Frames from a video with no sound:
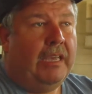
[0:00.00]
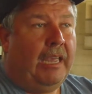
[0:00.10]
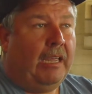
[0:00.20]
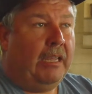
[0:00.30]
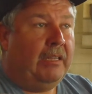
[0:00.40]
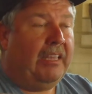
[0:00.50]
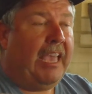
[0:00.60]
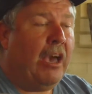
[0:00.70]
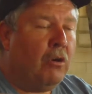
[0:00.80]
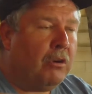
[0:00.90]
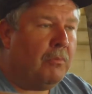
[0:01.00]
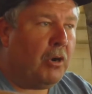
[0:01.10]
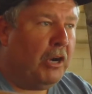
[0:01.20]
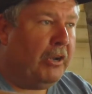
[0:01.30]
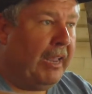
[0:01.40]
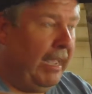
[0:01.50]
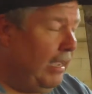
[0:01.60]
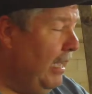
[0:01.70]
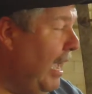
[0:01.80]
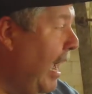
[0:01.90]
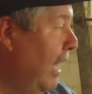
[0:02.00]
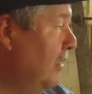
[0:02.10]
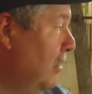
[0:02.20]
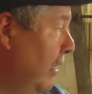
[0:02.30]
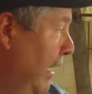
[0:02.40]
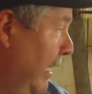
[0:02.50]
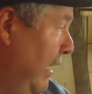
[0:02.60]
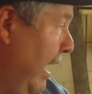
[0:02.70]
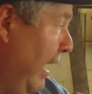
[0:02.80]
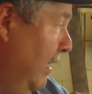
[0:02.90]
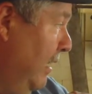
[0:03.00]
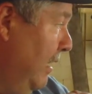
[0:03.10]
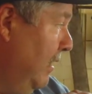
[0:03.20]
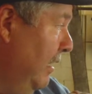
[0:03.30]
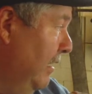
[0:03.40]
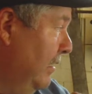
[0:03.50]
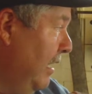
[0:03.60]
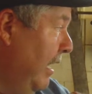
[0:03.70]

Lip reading: And the elder Martinek actually had done this,